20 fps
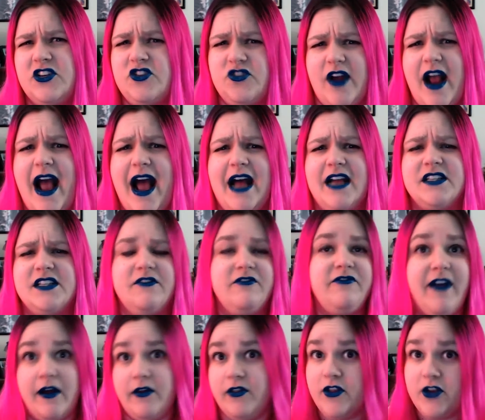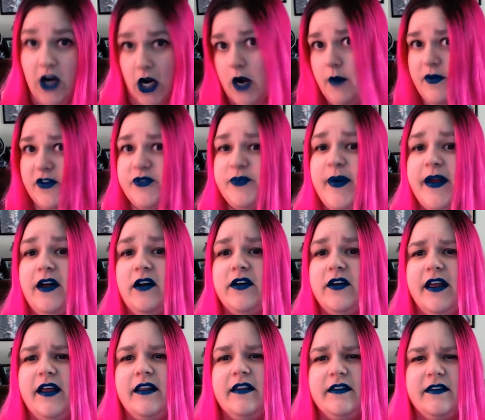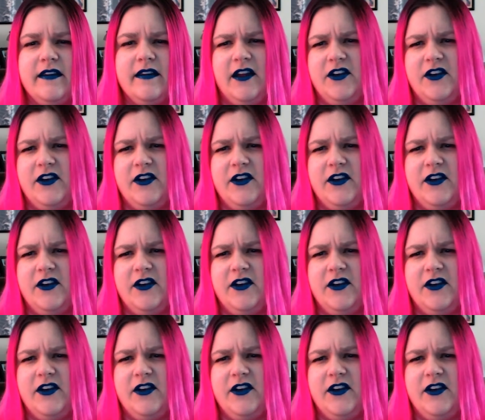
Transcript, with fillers: trash and found the Garbage Pail Kids,